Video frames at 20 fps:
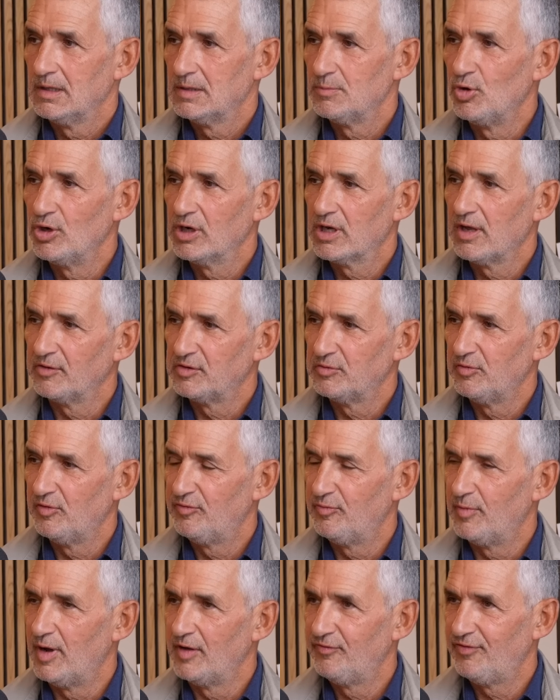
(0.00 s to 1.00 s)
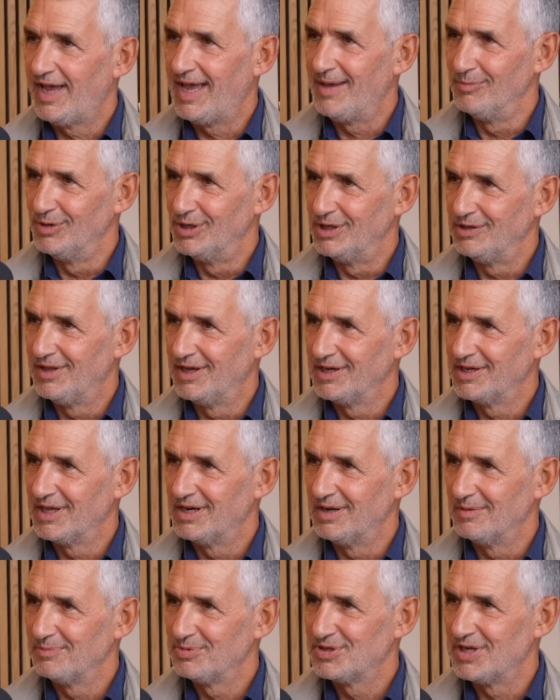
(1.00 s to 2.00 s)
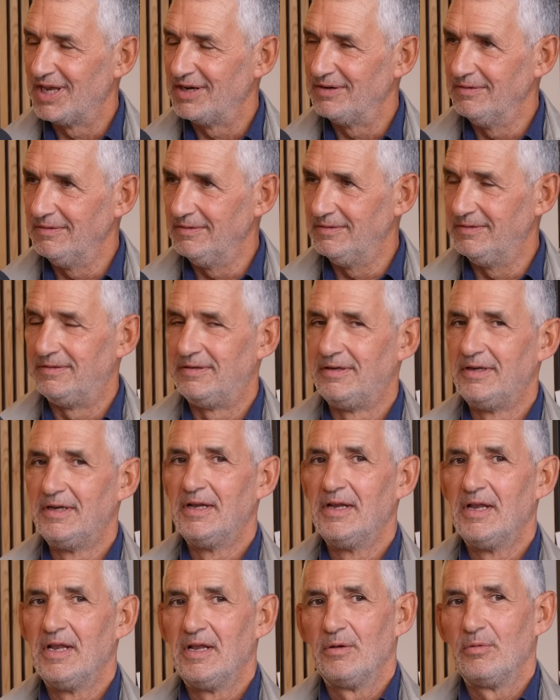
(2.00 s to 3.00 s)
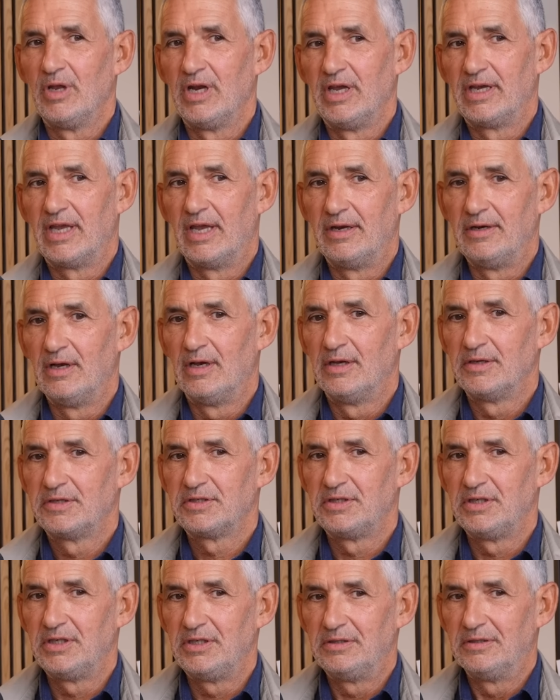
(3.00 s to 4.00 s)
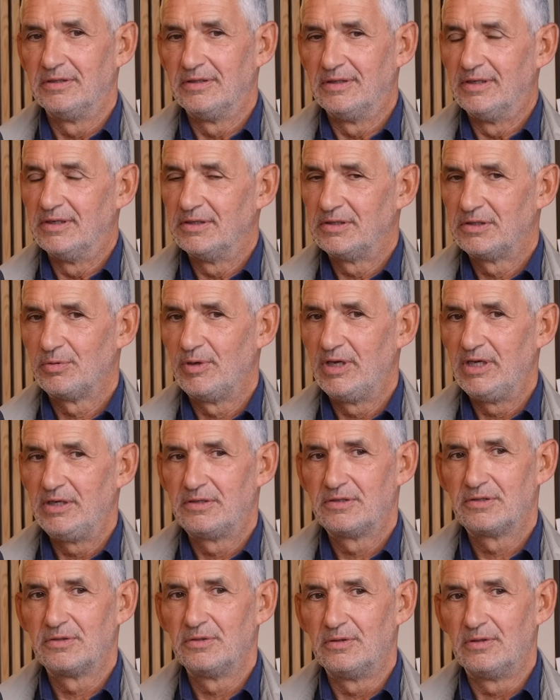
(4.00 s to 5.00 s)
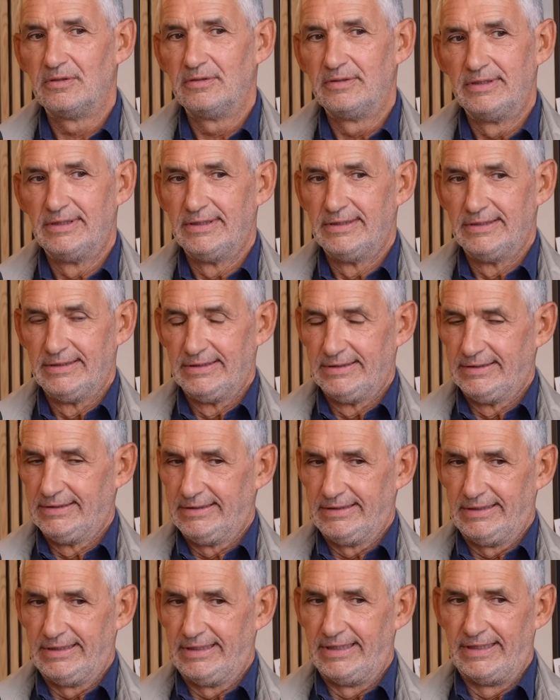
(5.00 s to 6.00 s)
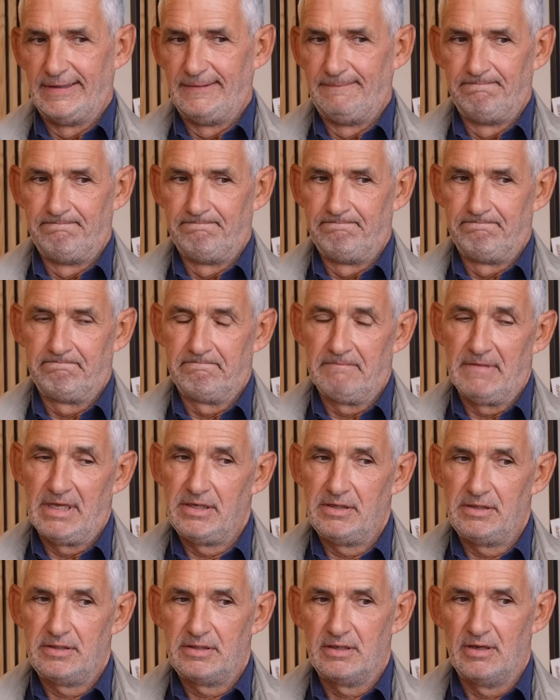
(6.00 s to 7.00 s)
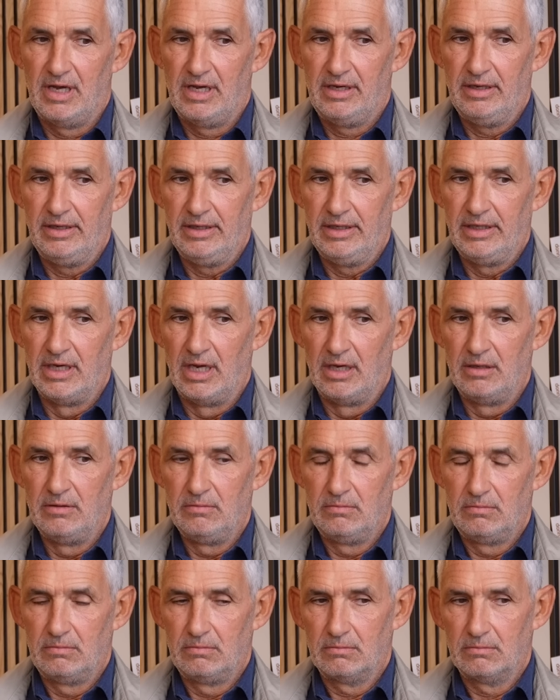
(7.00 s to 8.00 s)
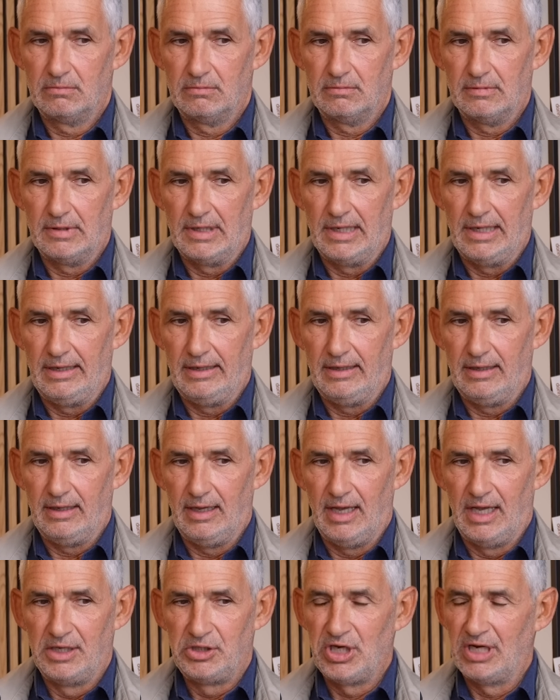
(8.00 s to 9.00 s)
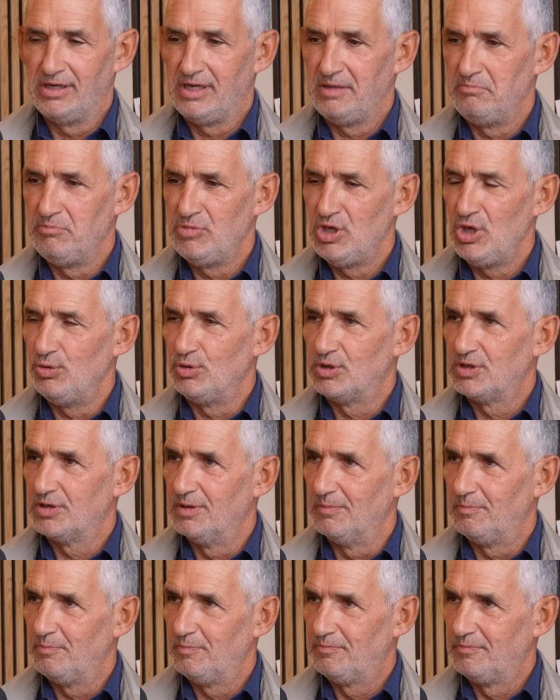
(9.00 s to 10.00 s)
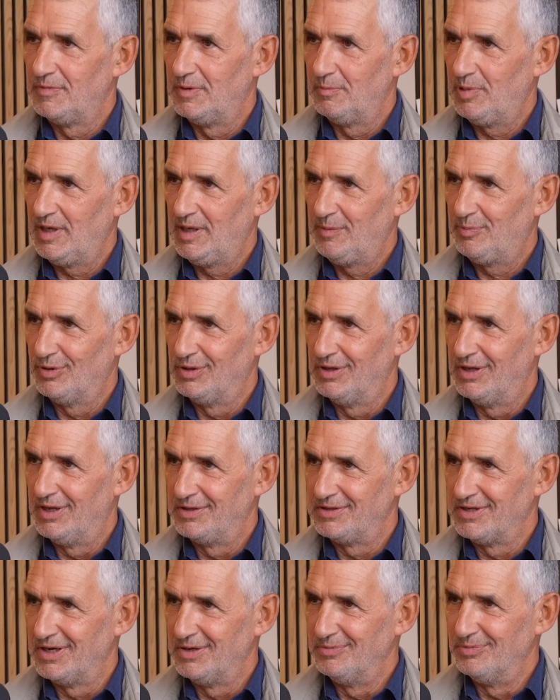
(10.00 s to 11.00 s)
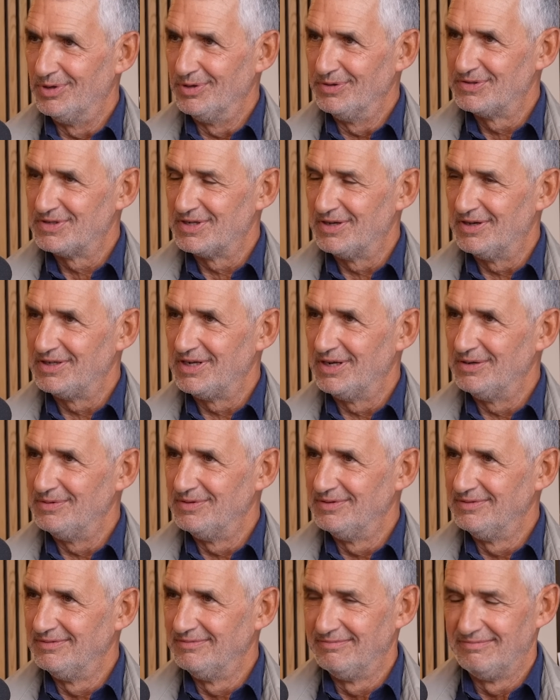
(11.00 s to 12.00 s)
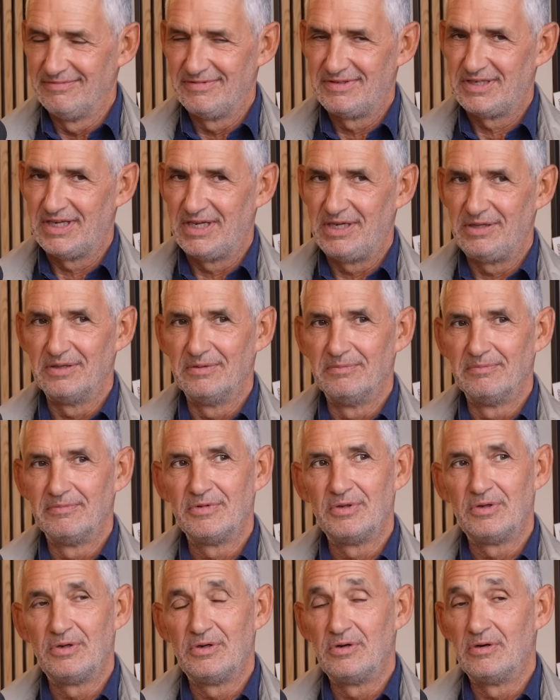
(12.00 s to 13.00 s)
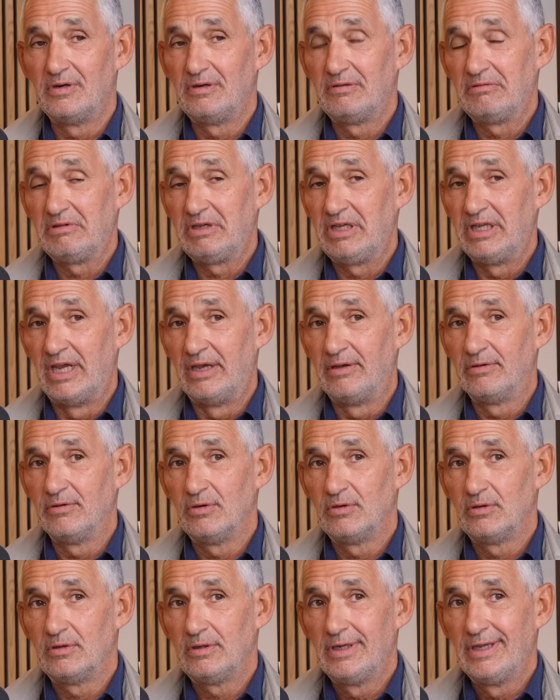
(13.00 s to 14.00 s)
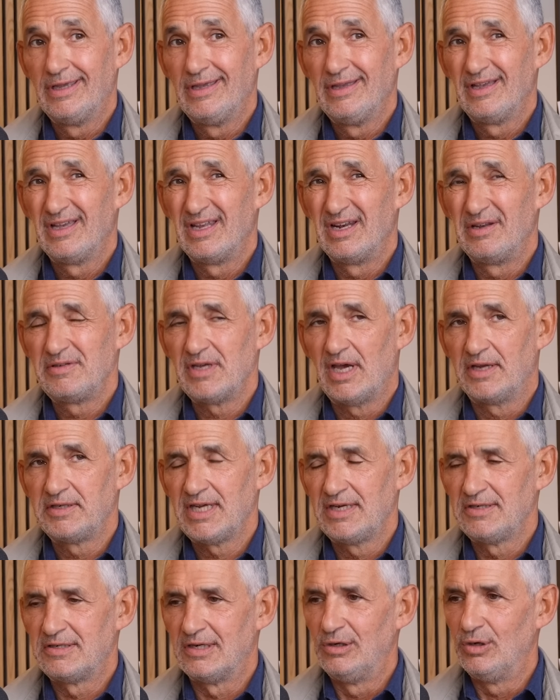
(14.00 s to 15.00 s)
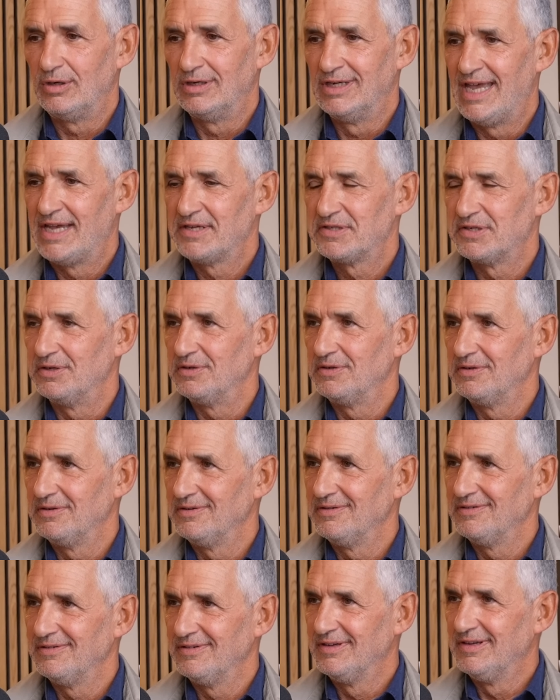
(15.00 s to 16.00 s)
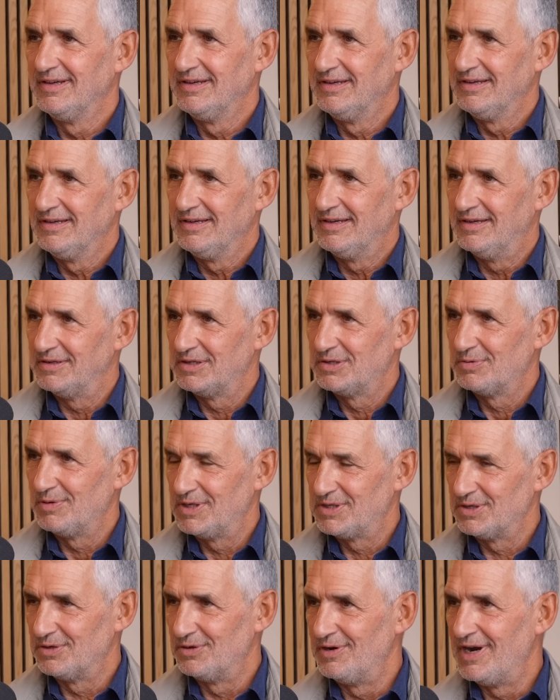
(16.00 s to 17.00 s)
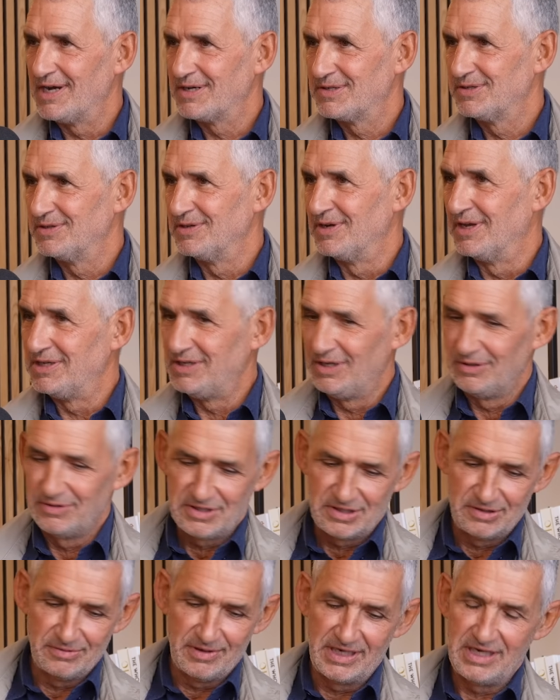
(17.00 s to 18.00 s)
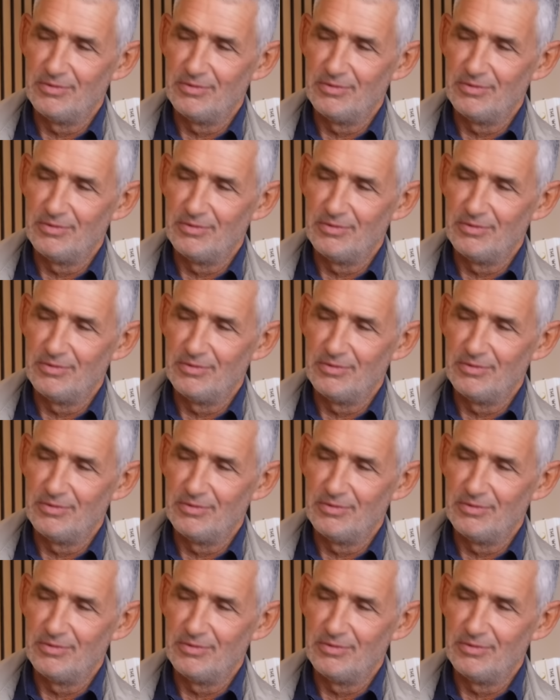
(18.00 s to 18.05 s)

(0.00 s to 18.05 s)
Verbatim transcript: It's more uncomfortable for my family. They get upset. Sure, yeah. when I get nasty uh, tweets or, um, so you know, I generally mute the the people that I don't want, so I don't see them, or you know, I, I, tend to look less at, at Twitter or X than I used to